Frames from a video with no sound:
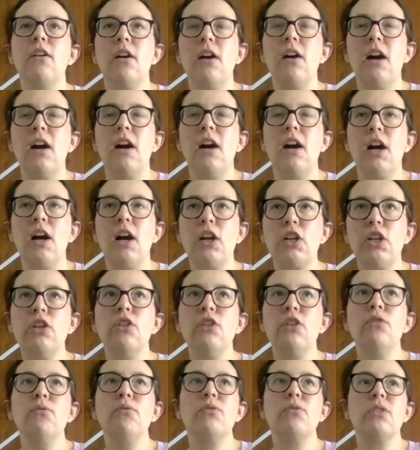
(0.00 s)

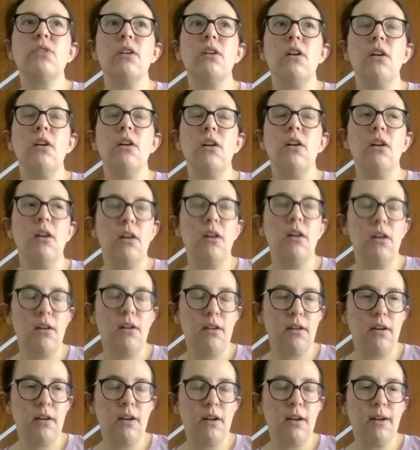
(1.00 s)
acute
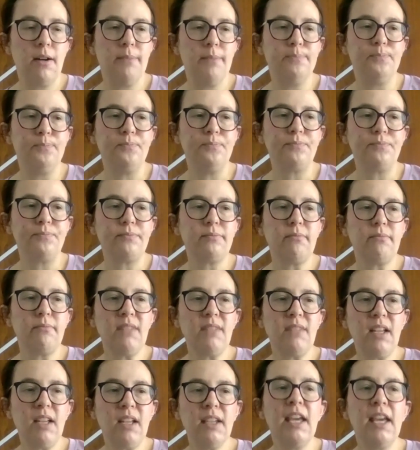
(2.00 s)
um,
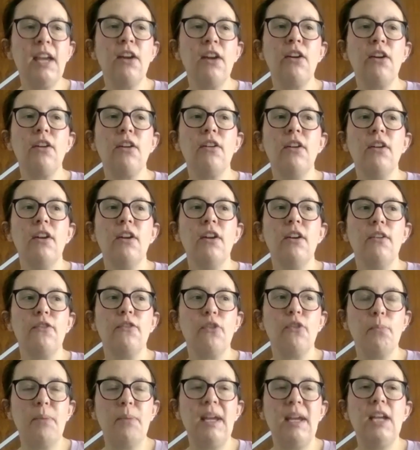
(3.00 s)
care
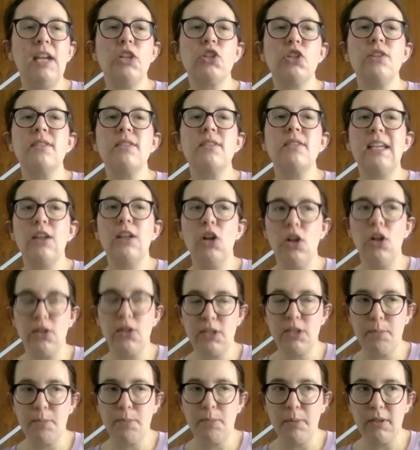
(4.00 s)
for patients in
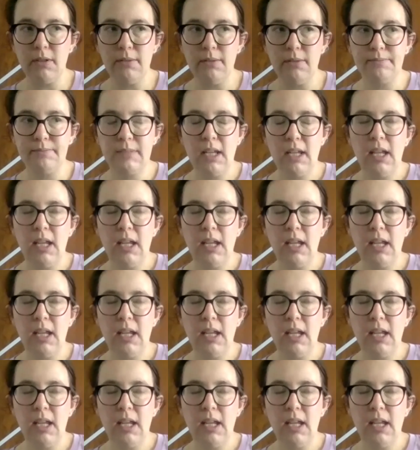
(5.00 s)
hospital.